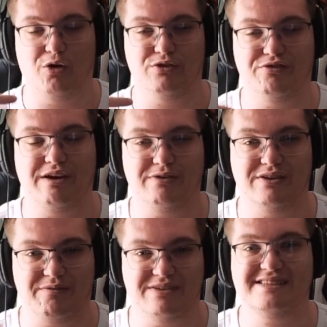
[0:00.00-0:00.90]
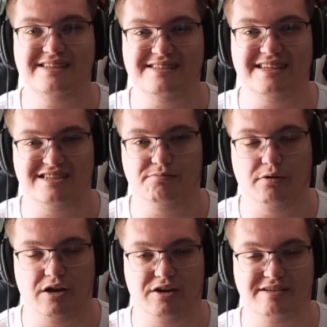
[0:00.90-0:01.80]
on your favorite like the disney's
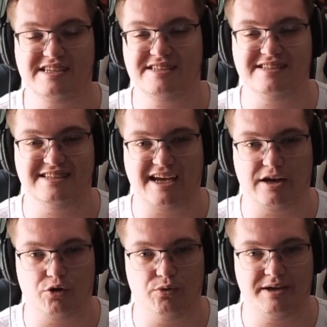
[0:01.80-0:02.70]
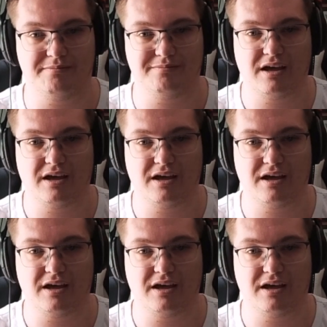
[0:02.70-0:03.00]
uh, disney's category